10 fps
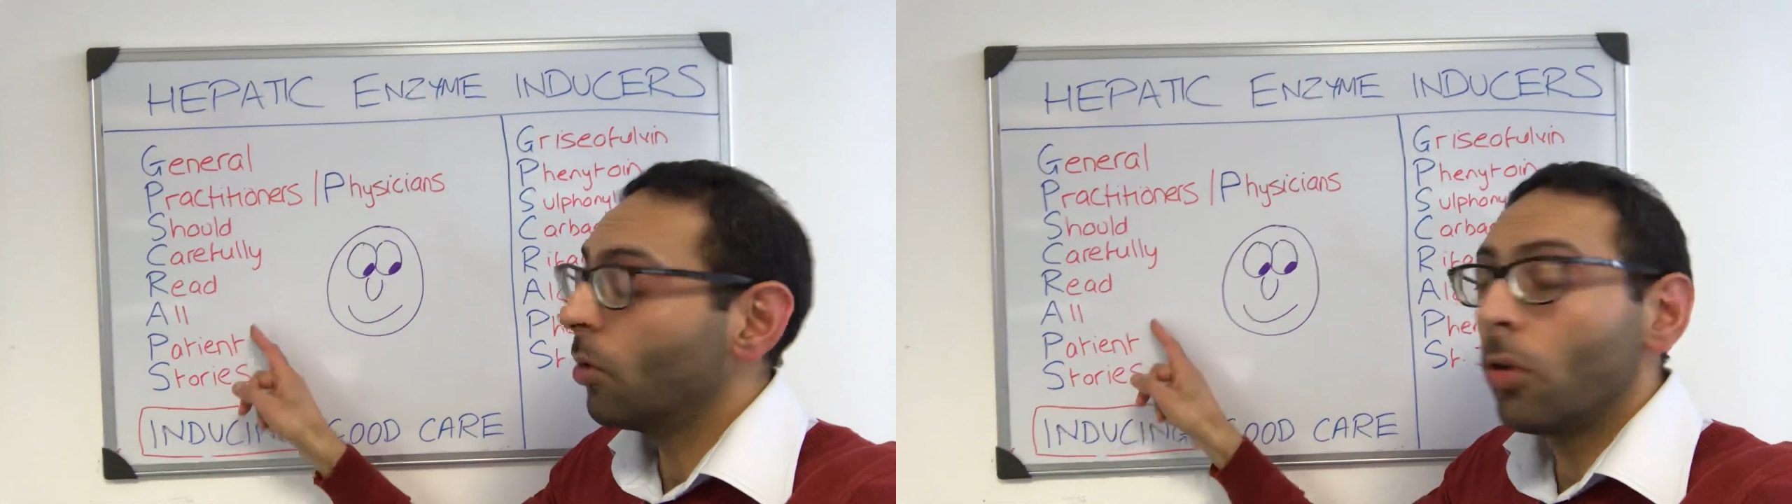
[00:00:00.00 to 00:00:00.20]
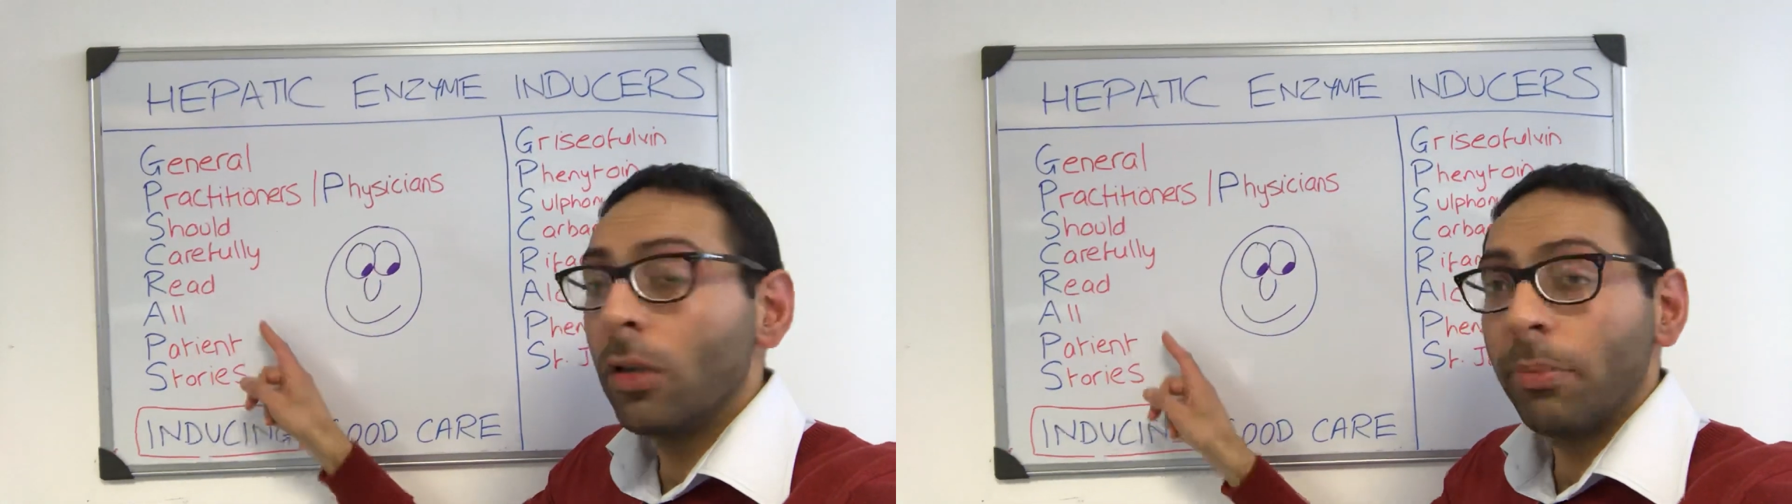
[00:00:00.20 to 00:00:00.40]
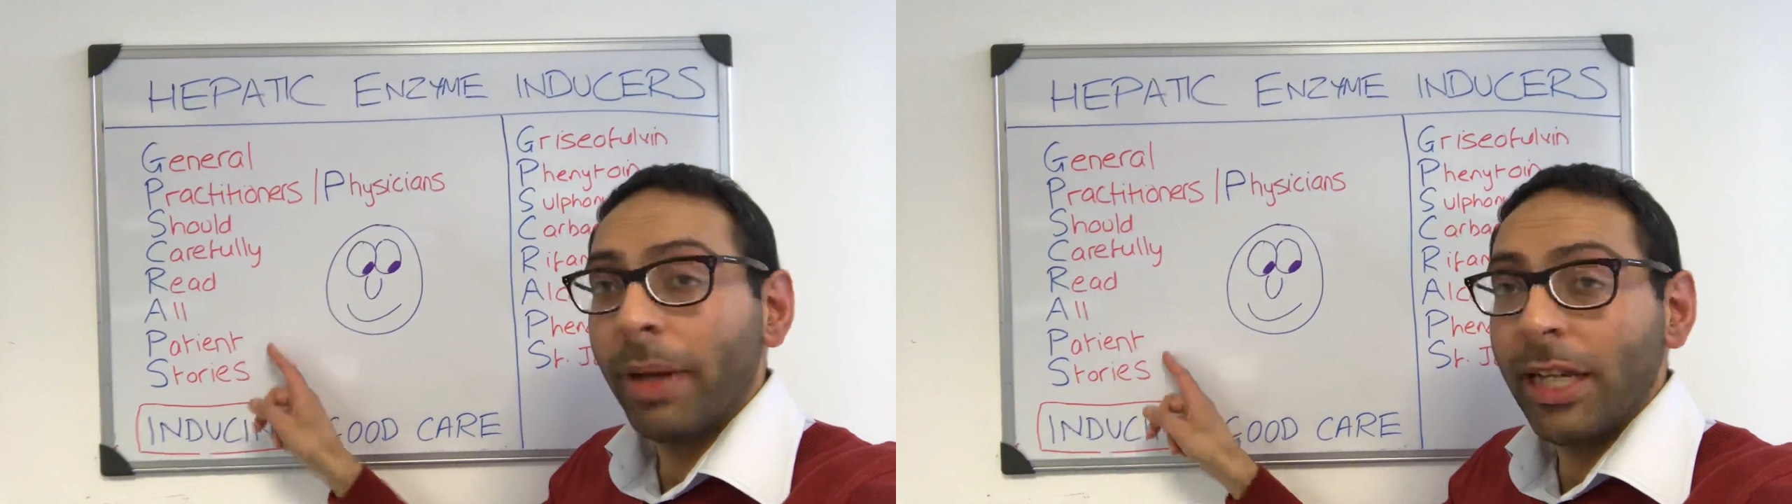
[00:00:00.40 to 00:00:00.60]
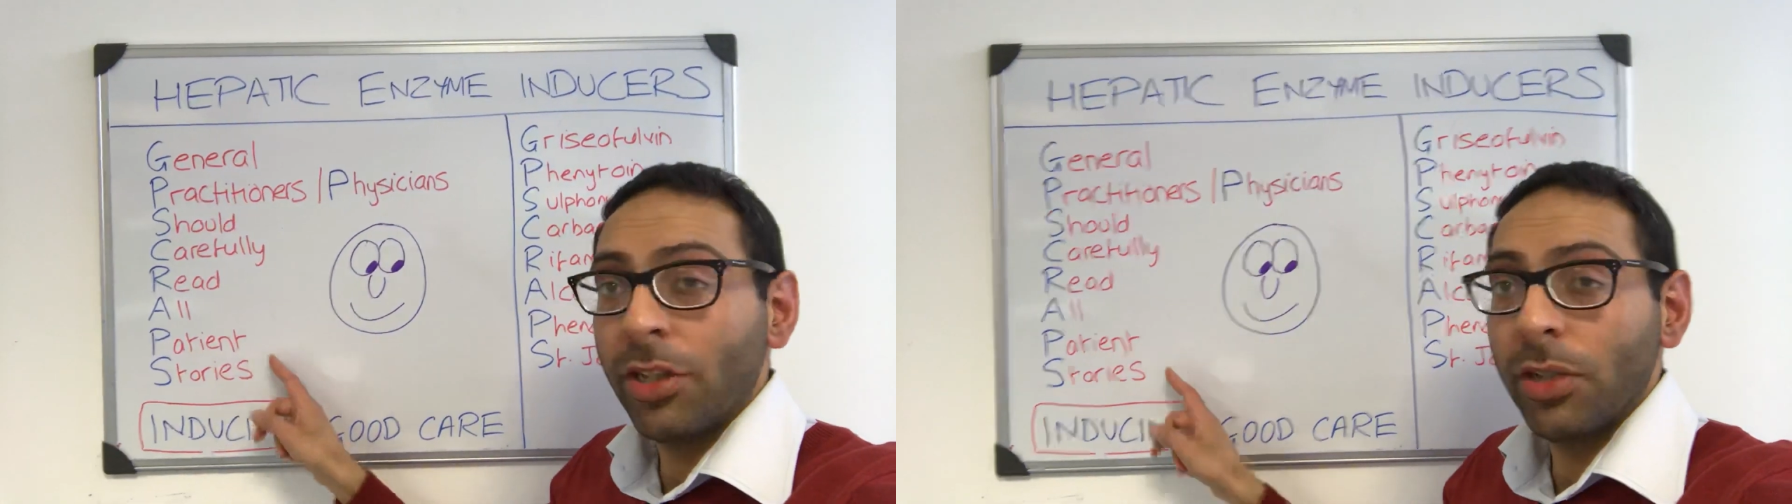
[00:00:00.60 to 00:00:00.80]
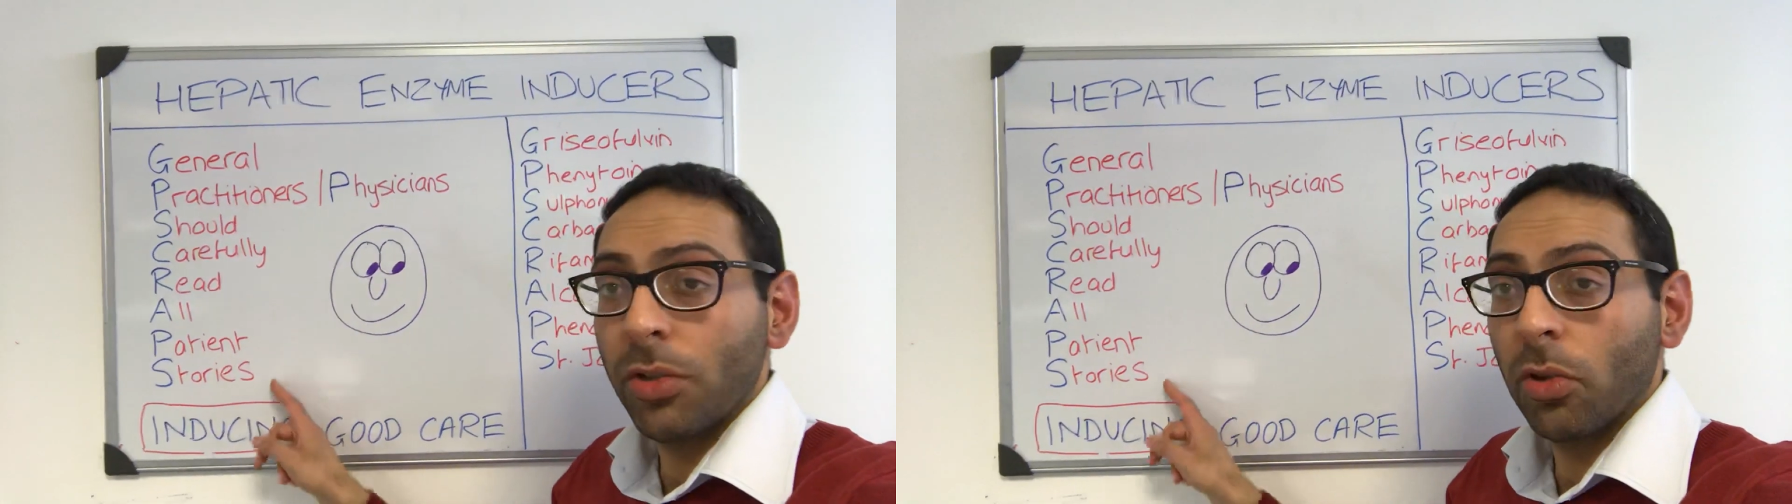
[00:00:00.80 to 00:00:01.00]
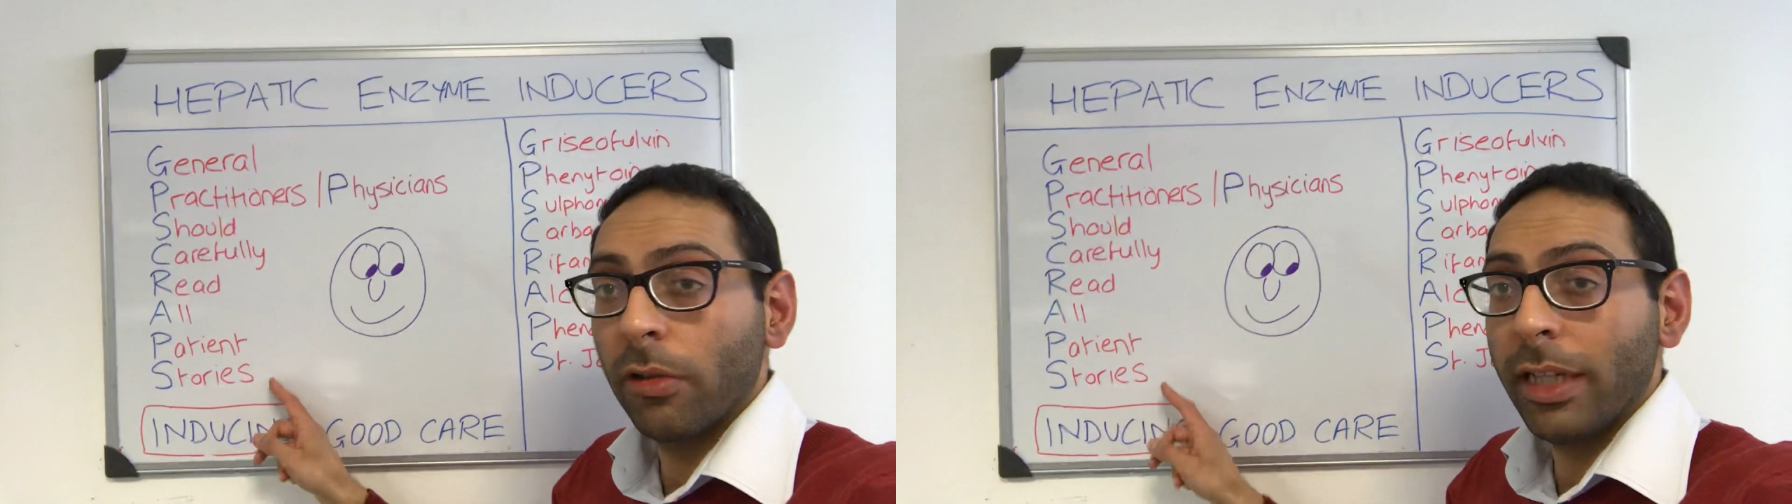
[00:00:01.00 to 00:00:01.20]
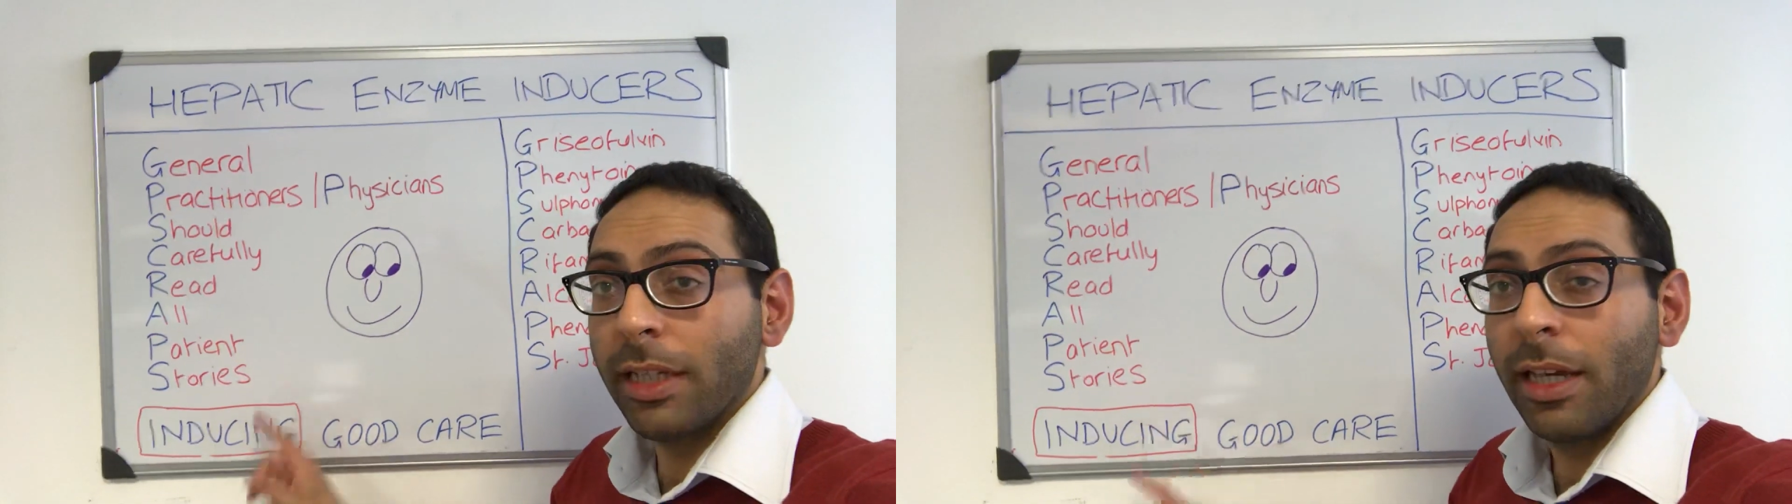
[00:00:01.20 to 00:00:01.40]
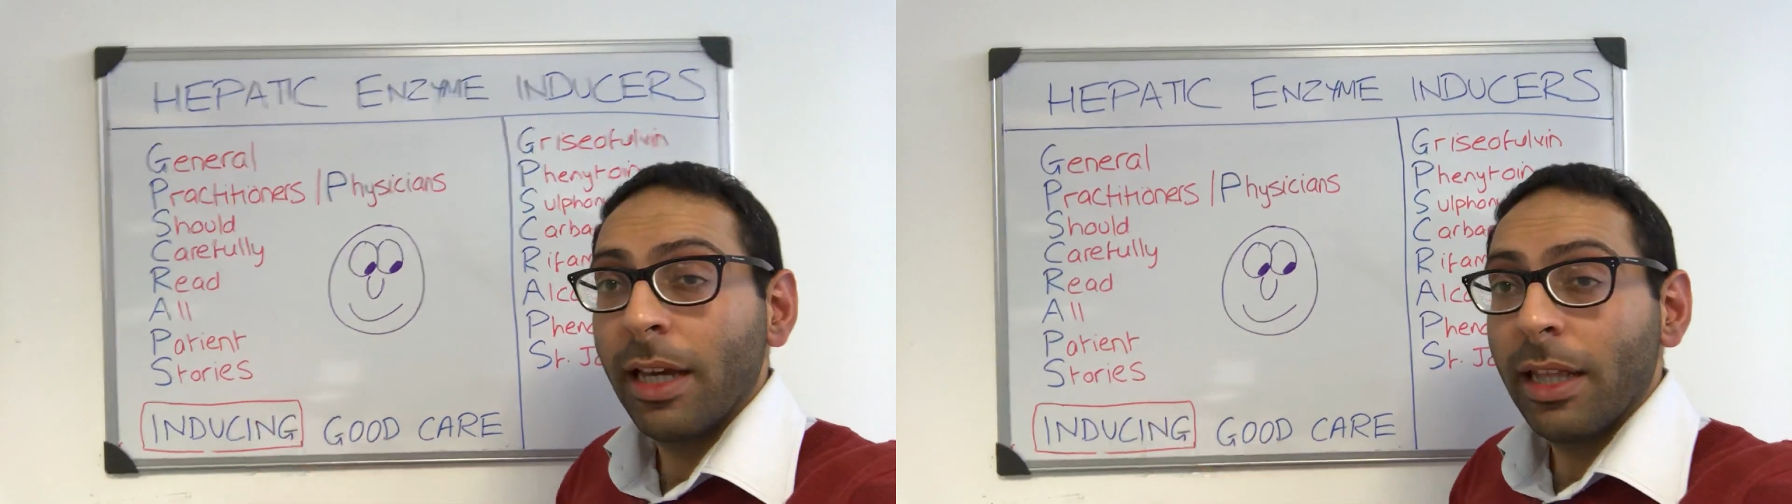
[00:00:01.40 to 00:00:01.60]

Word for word: all patient stories,